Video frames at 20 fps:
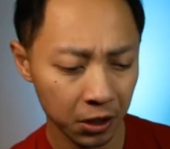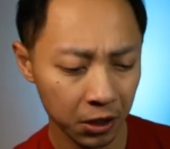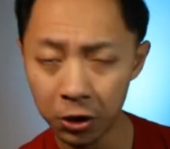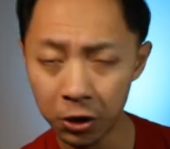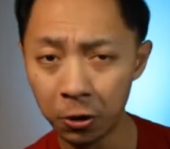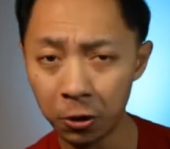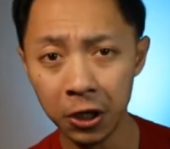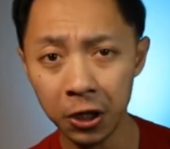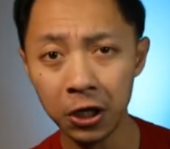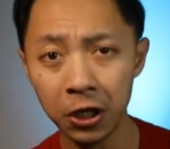
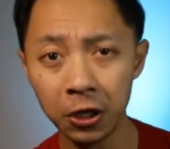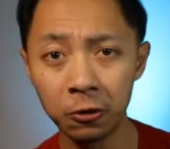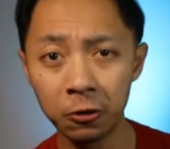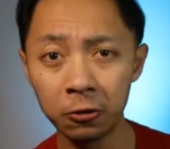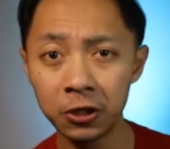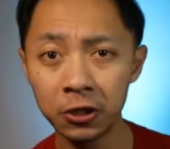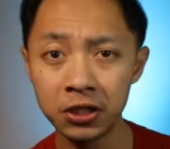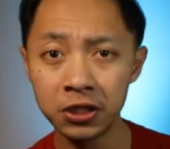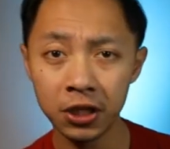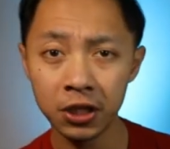30
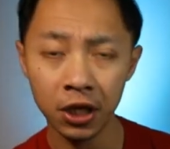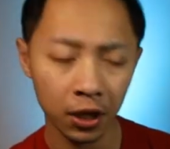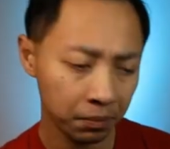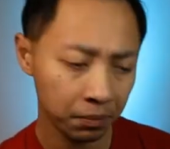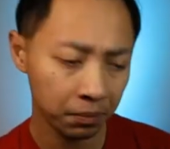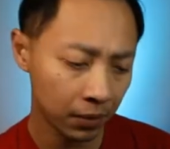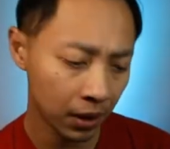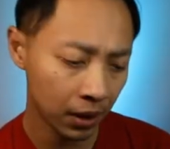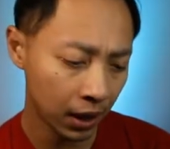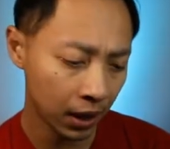degrees
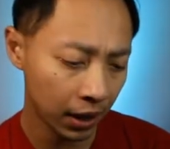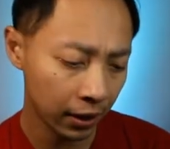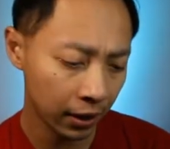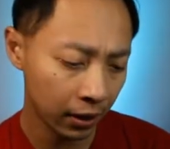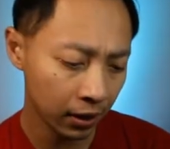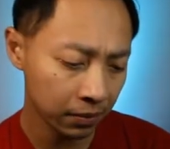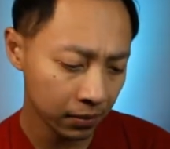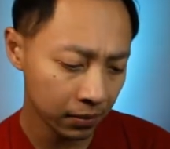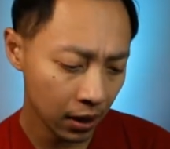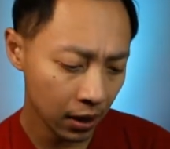high
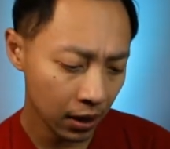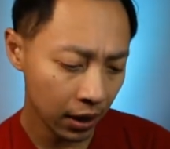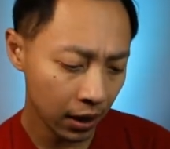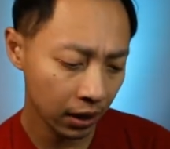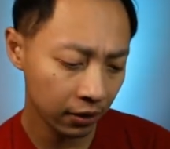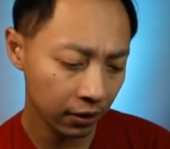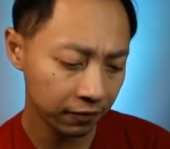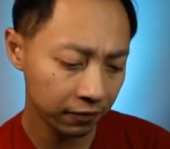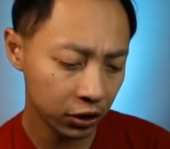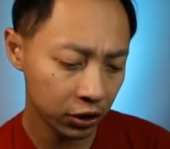up
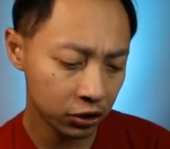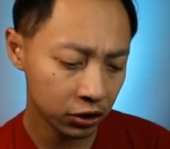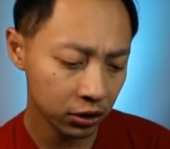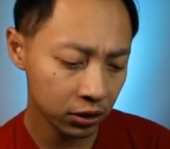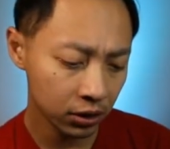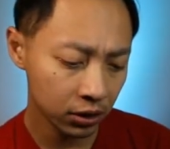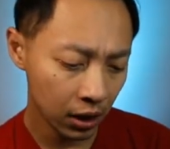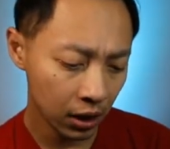elevation.